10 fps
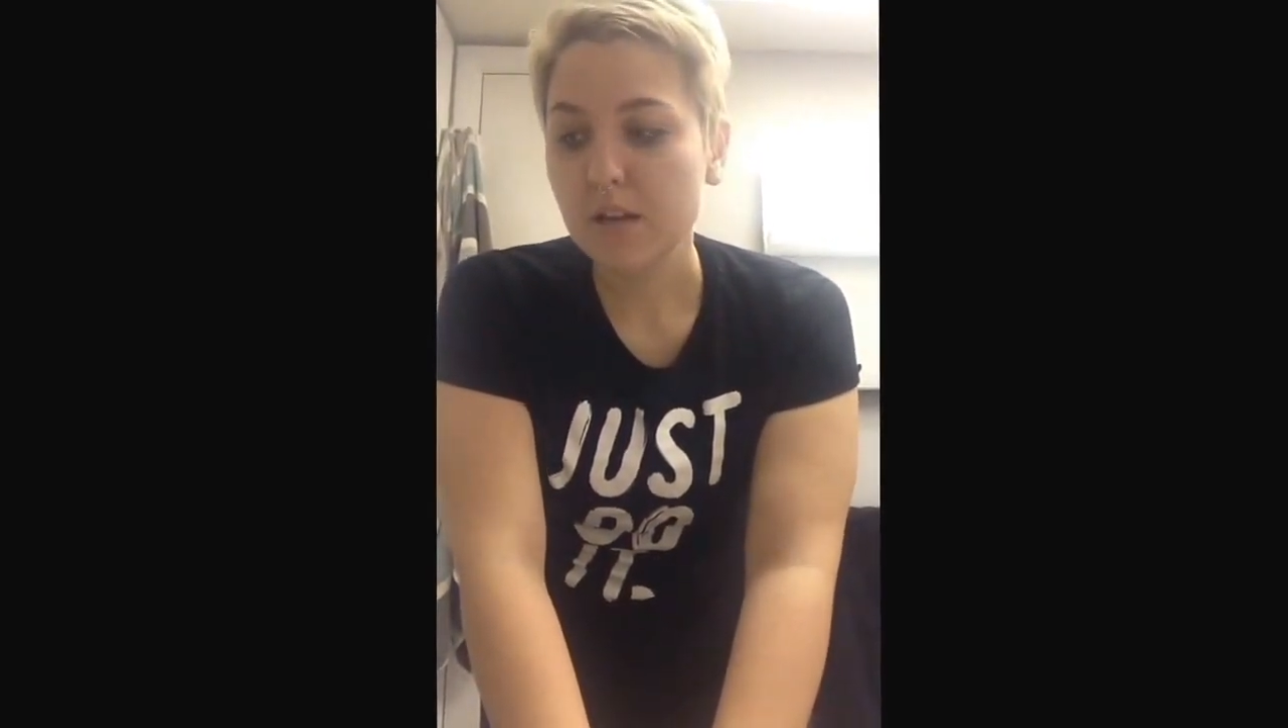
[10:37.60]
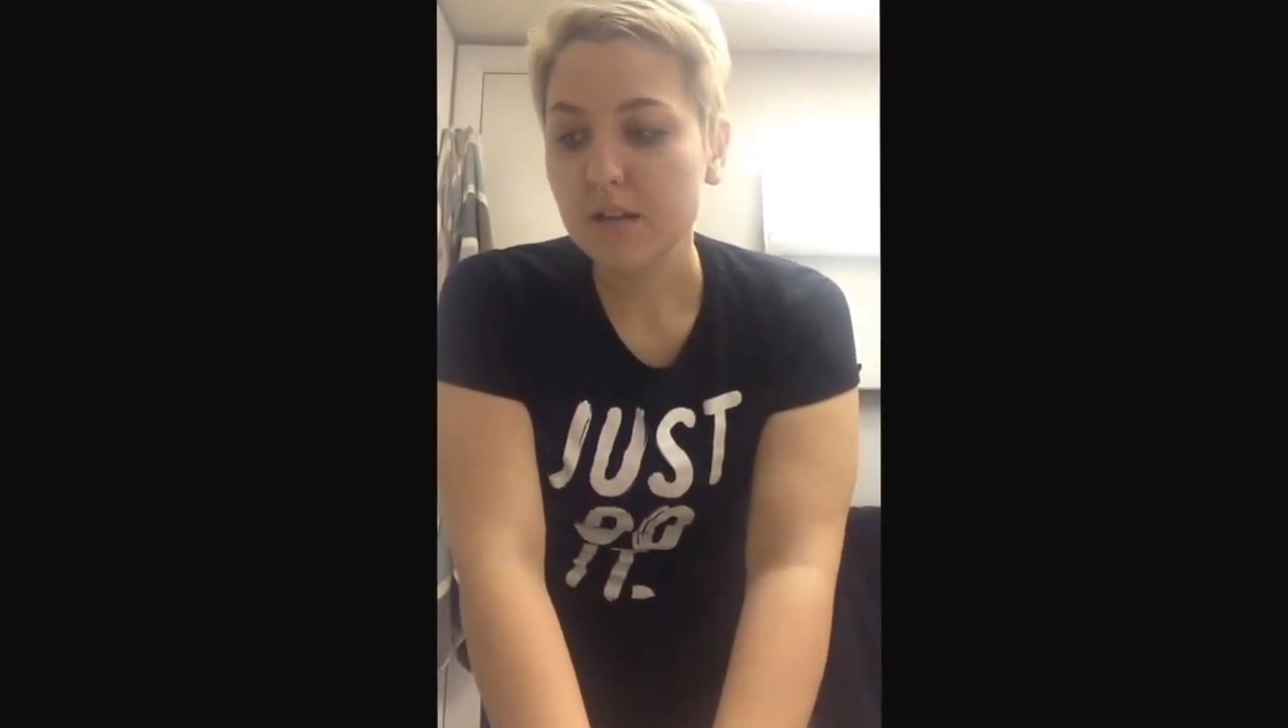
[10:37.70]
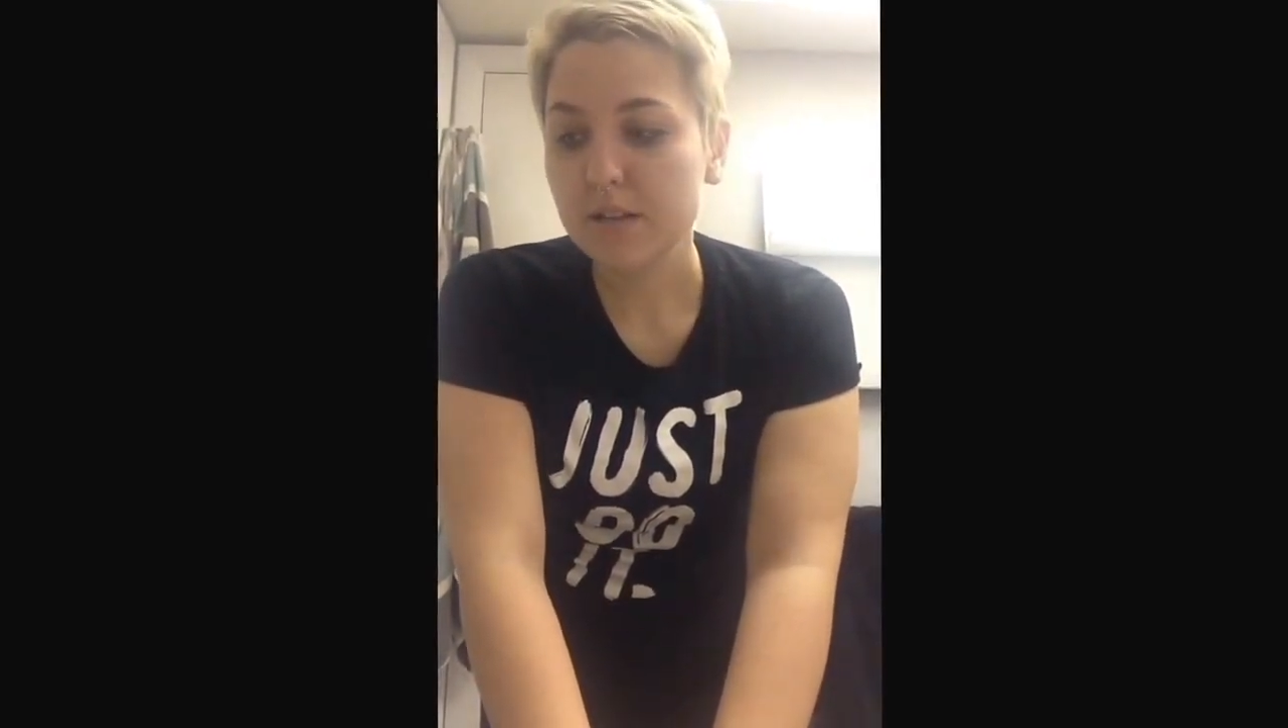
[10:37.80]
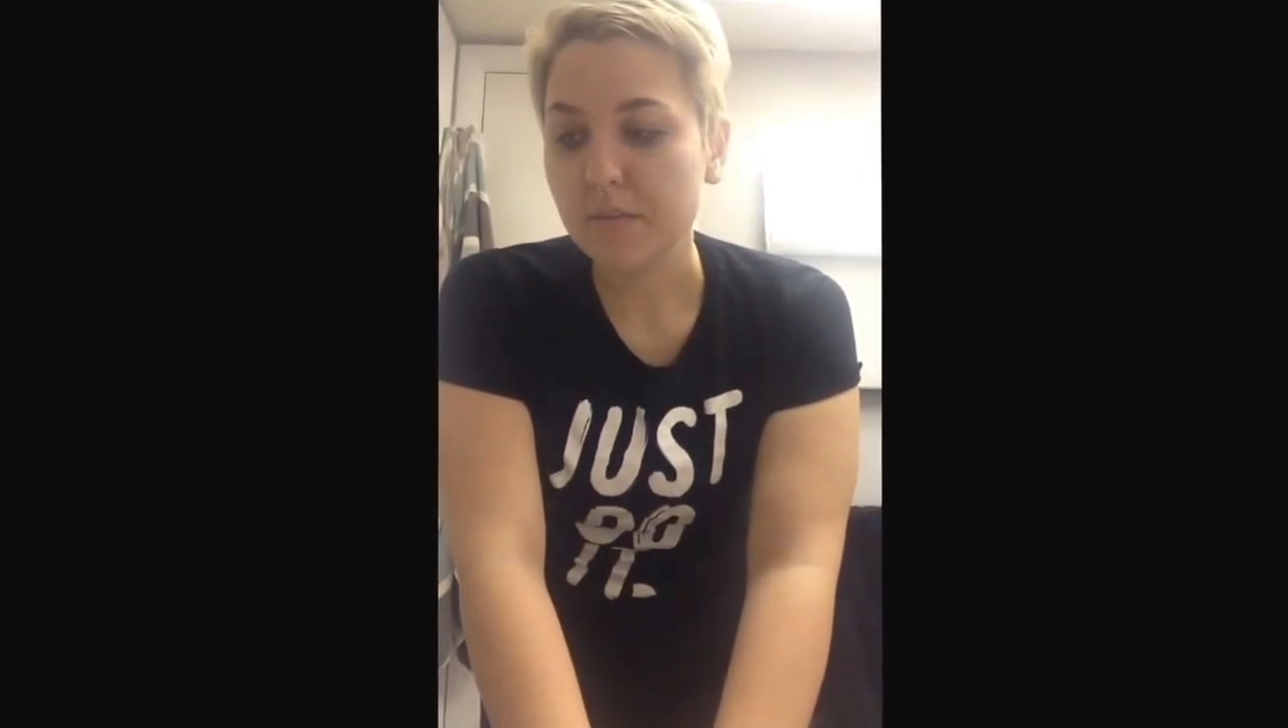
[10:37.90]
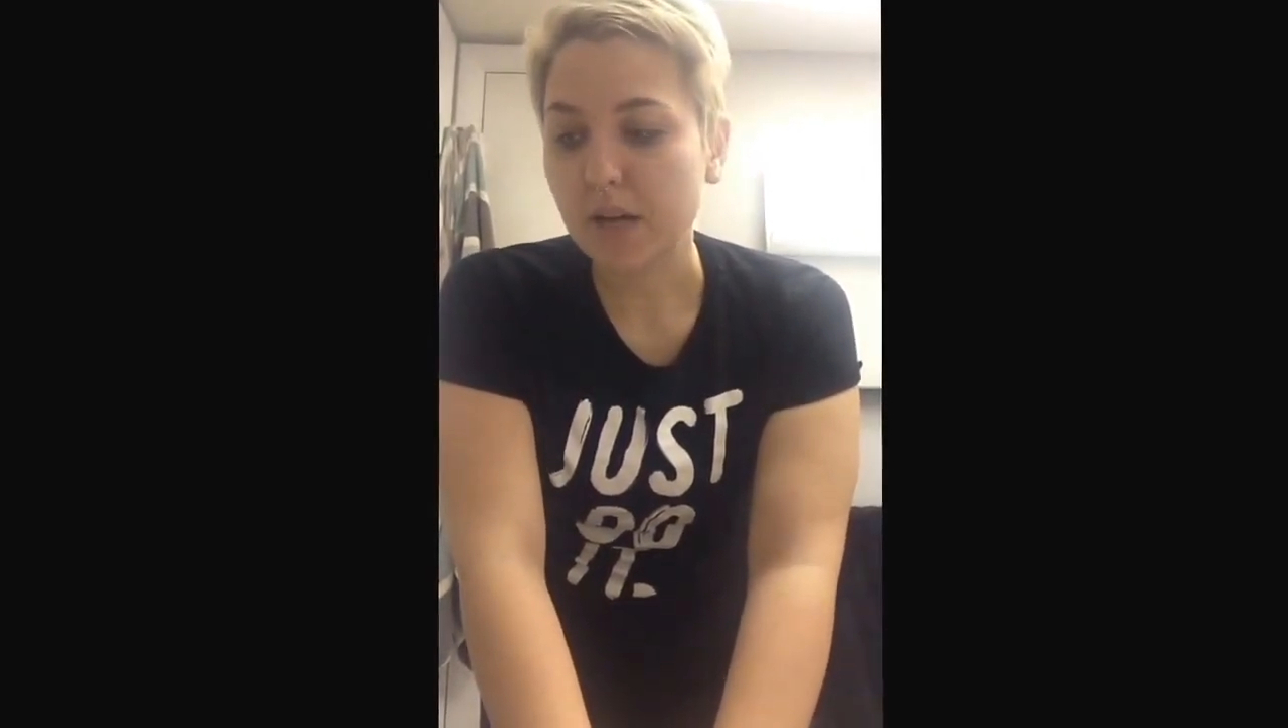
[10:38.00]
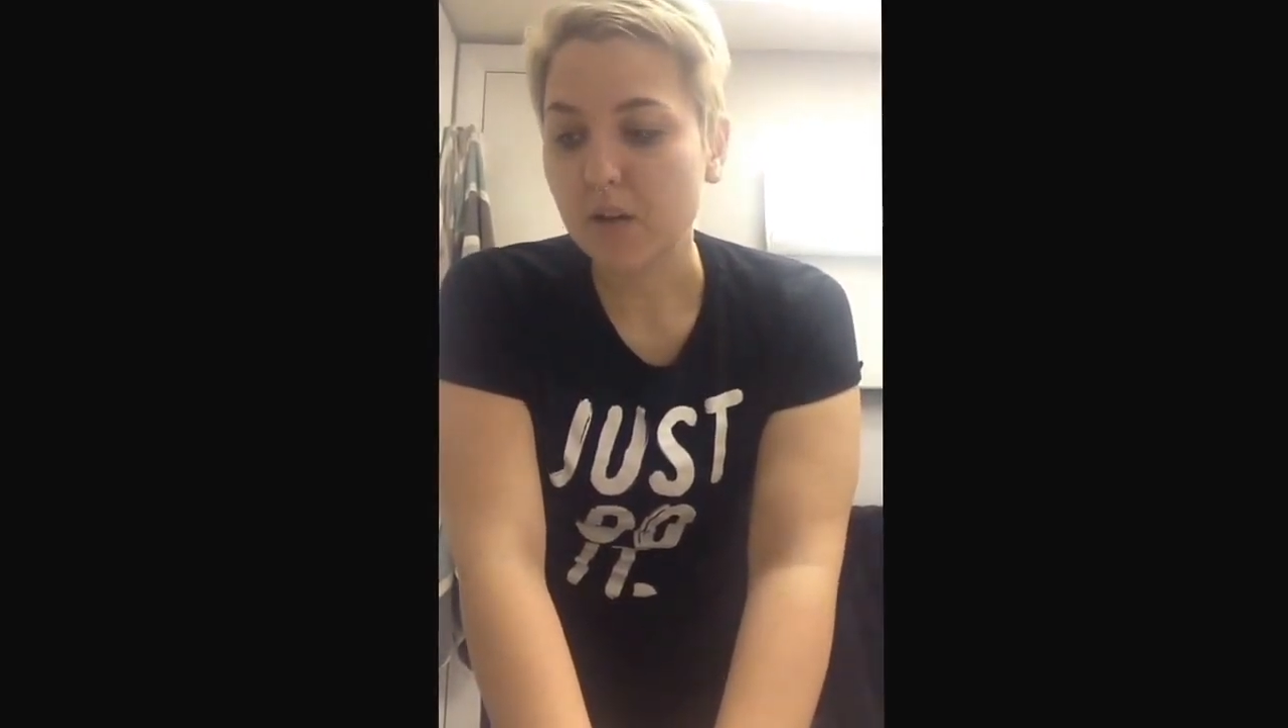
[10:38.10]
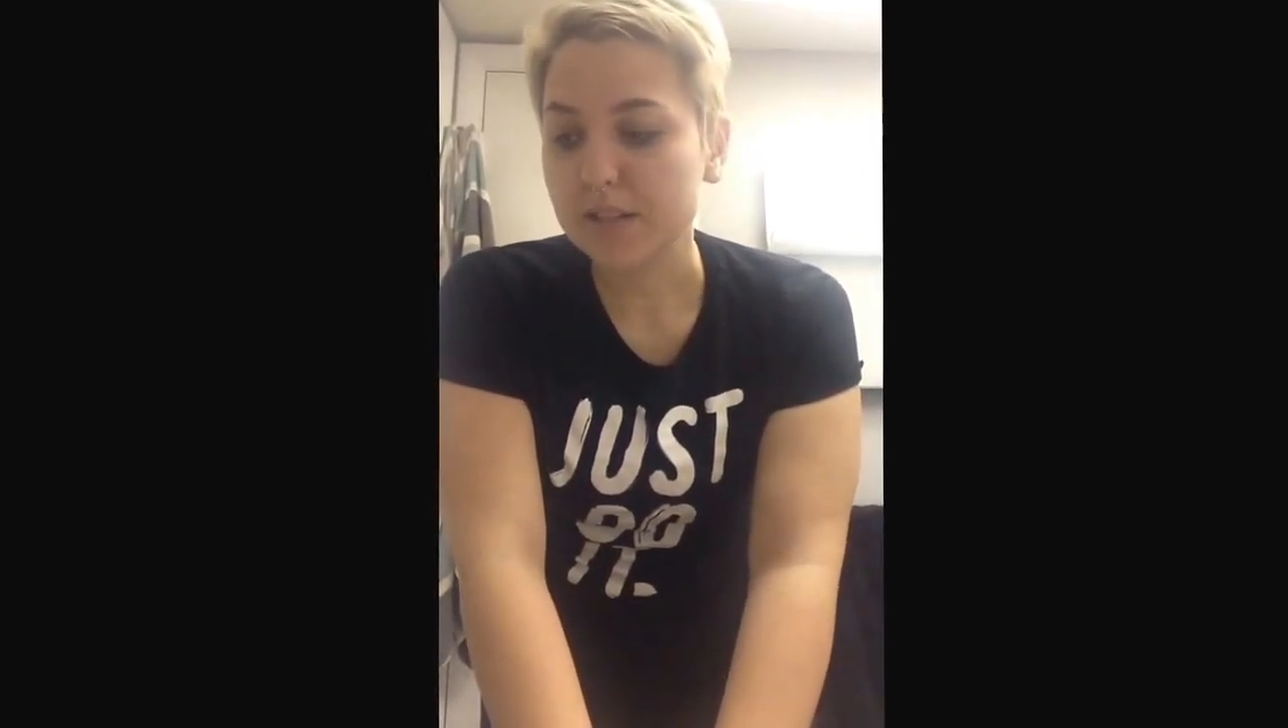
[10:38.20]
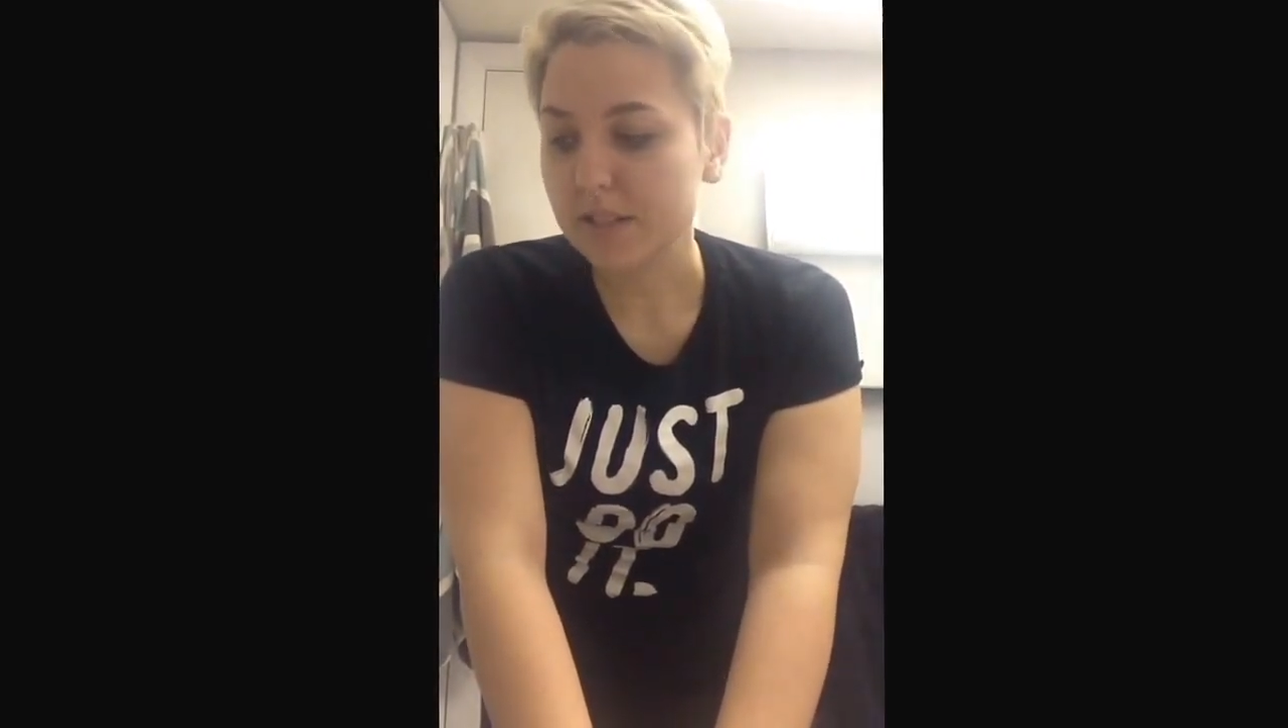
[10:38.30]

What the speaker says: balance